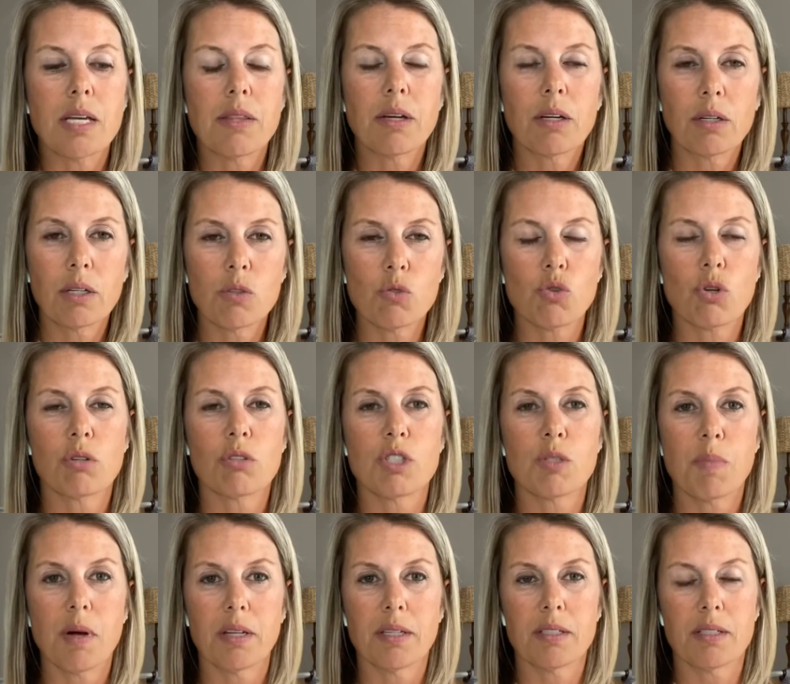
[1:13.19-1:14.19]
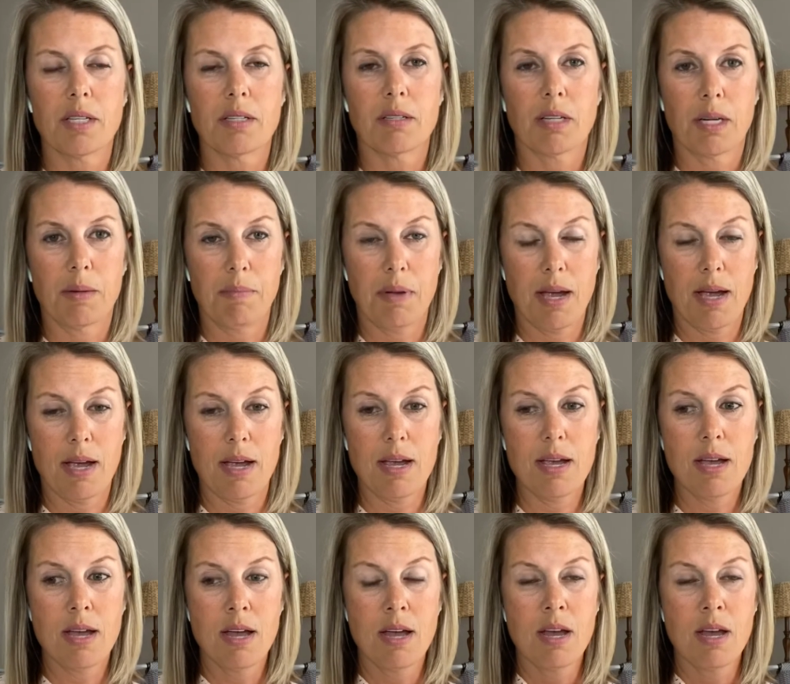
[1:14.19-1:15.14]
their insurance policy is going to pay